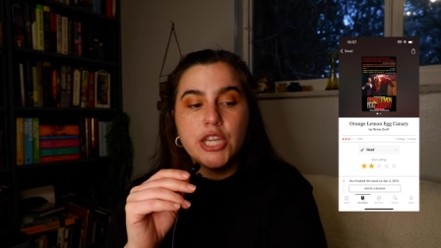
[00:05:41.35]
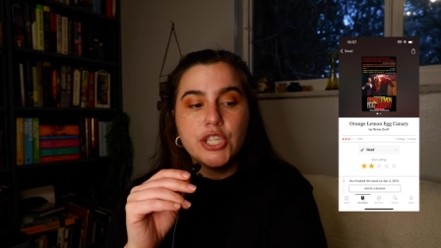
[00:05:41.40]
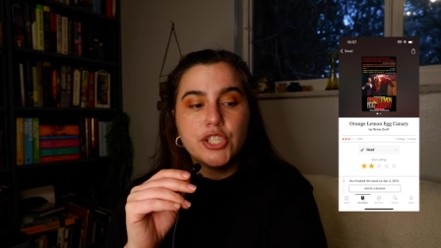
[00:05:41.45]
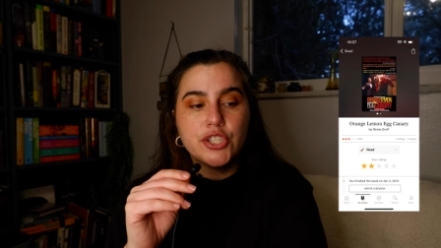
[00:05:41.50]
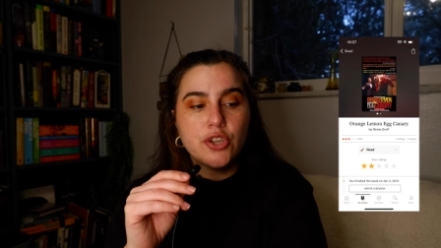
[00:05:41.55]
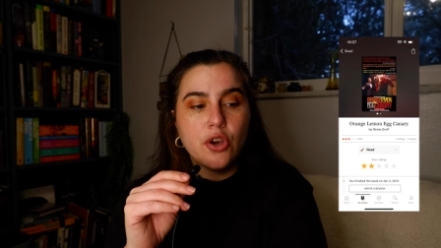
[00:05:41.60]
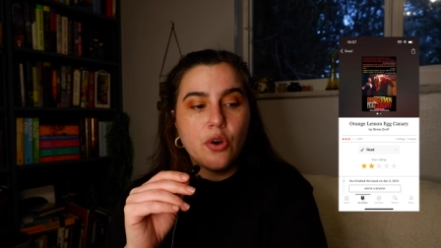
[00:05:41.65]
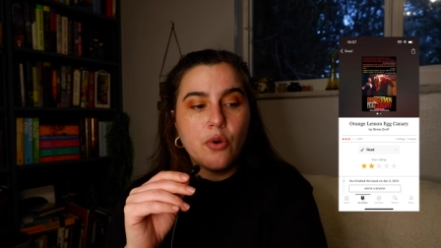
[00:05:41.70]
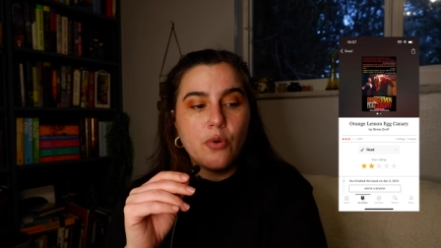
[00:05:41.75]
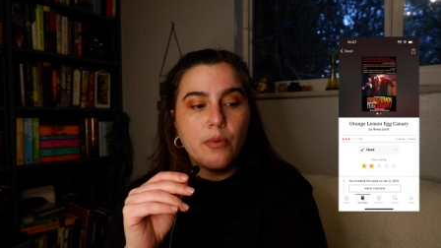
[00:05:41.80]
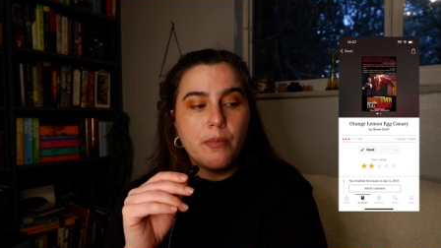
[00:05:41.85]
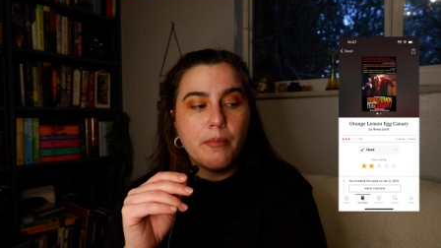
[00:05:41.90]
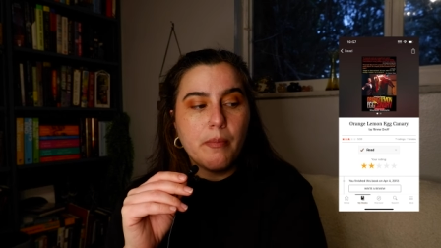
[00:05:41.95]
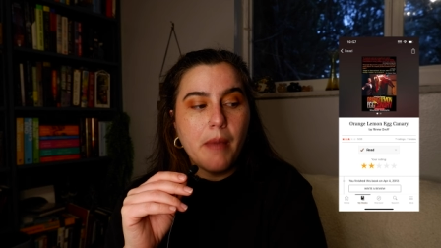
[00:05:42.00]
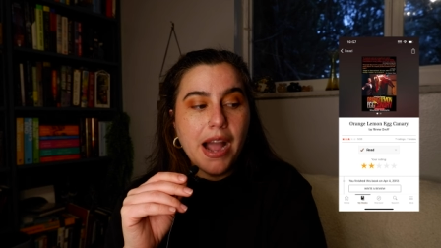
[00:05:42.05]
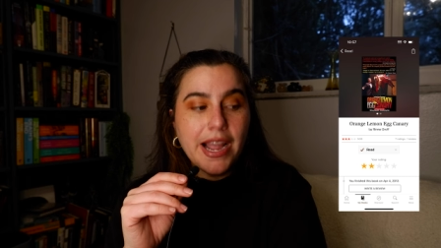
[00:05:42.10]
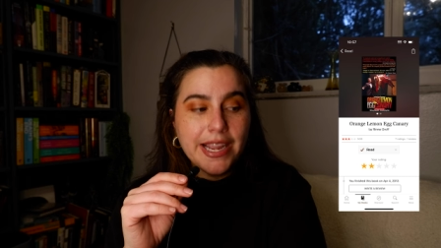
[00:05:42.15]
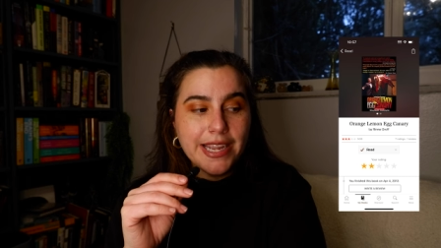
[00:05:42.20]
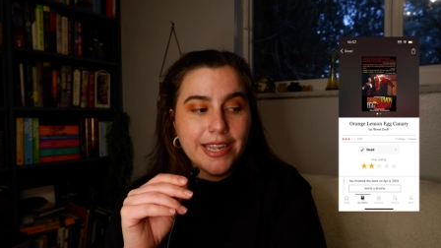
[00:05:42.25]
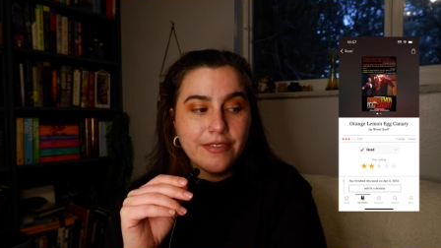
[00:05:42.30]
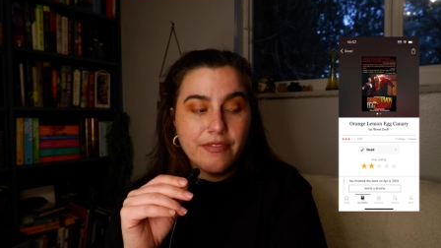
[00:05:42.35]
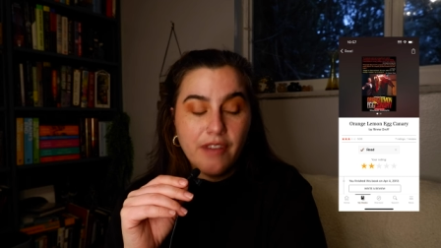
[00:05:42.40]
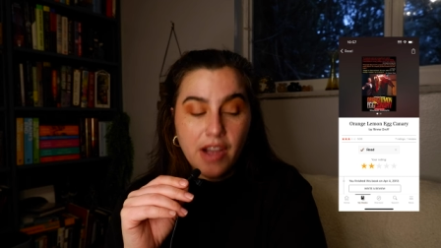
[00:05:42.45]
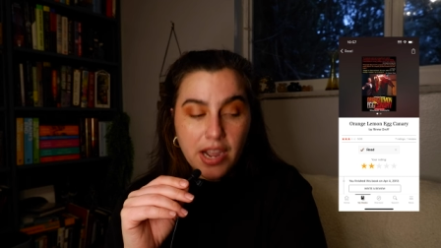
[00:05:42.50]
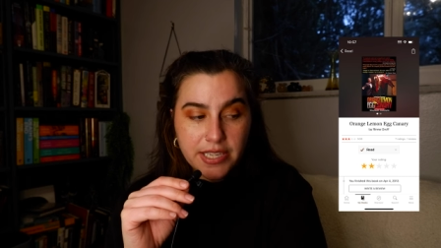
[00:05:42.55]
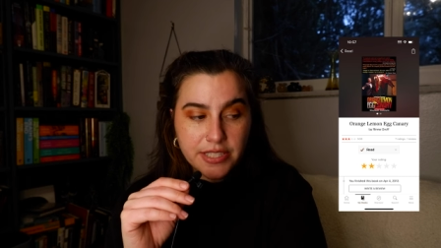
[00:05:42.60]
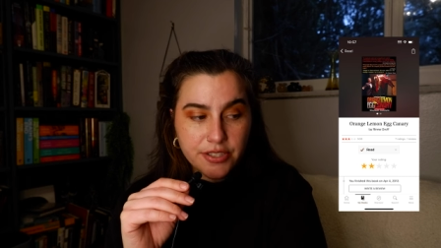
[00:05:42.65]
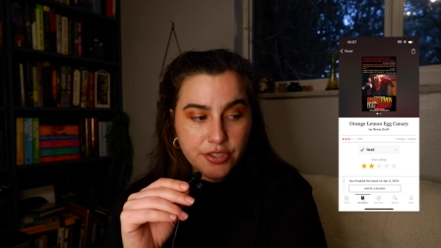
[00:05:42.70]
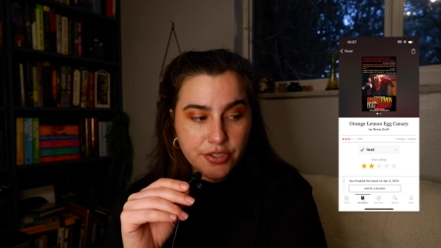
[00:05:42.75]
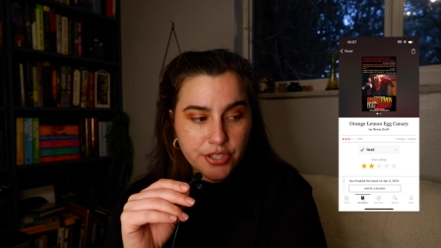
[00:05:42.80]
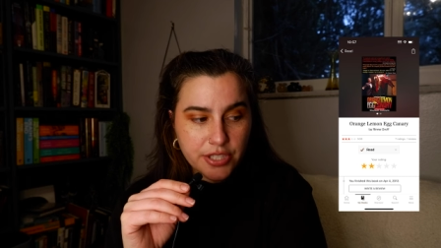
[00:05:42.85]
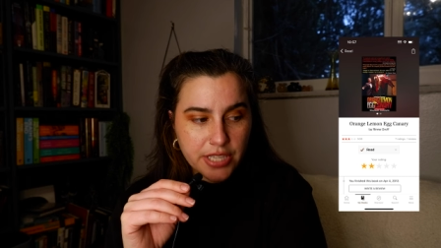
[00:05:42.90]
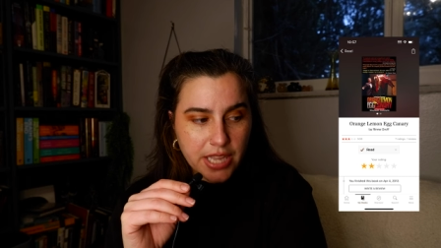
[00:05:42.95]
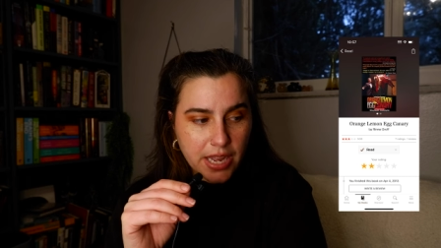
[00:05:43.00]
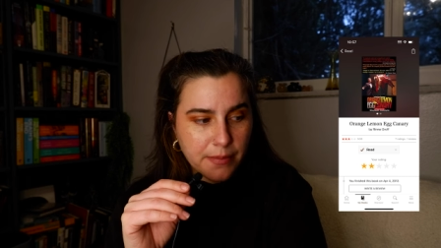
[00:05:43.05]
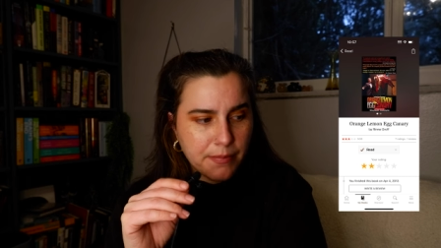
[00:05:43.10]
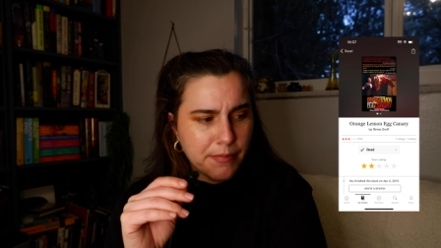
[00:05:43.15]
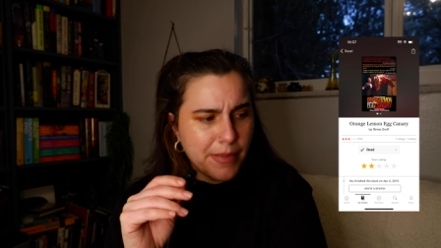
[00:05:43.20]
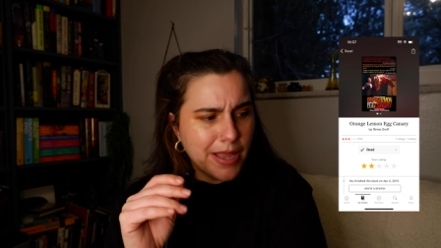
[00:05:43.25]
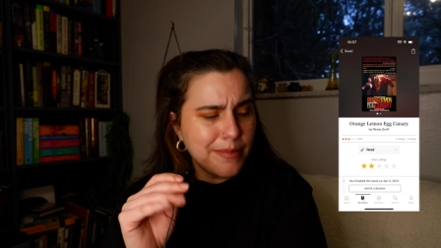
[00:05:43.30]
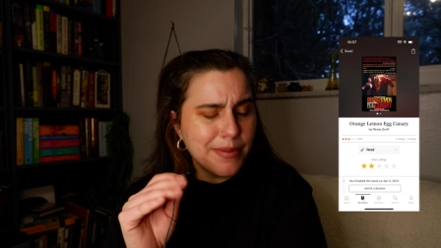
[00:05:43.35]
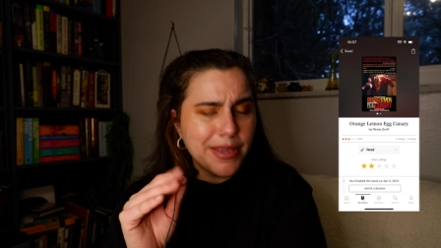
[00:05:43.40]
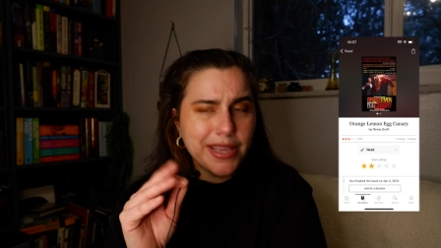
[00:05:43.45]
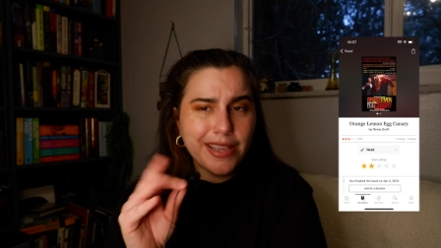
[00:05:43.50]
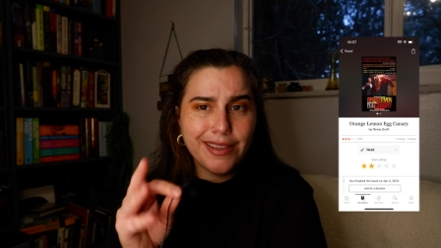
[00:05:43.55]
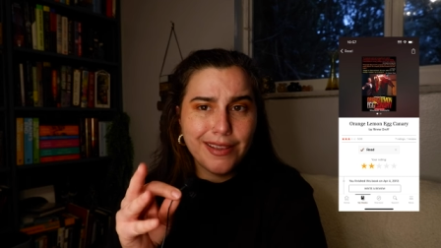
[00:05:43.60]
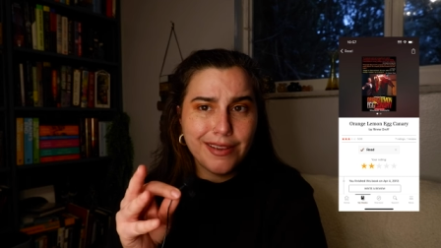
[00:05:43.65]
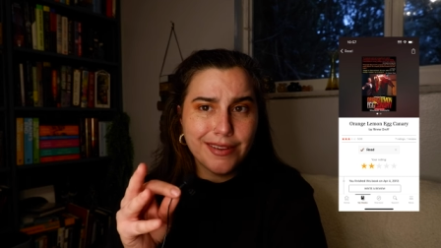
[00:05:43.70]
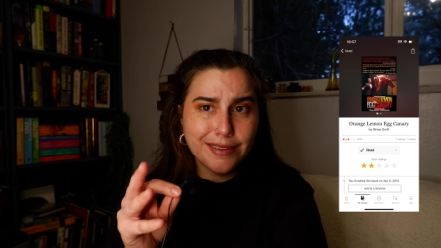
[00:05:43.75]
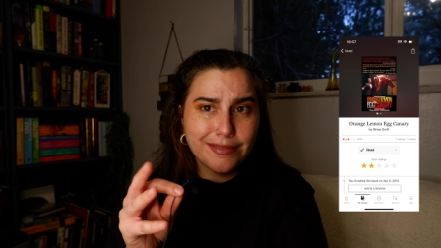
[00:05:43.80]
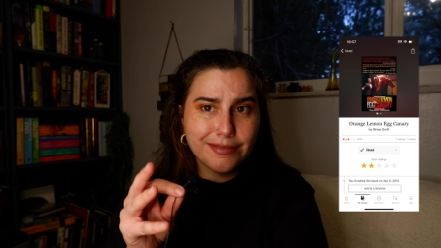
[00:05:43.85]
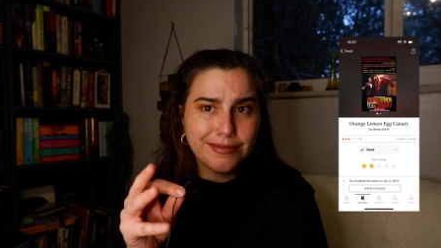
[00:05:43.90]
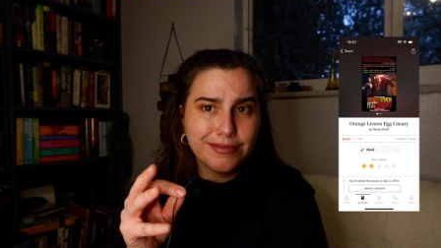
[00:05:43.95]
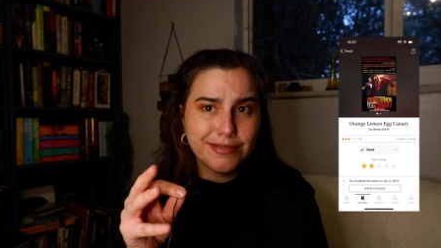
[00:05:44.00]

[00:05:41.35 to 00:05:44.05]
So my advisor said, maybe